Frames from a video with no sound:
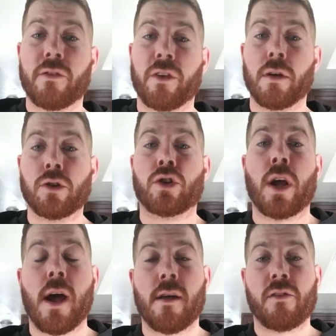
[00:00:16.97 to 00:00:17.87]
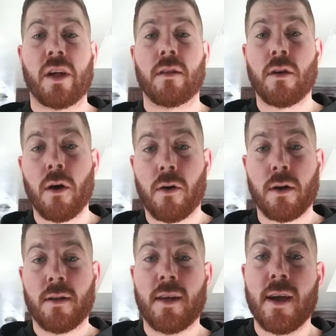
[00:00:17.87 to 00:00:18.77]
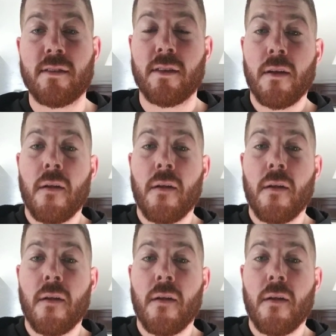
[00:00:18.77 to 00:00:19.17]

skills challenge, and dunk contest.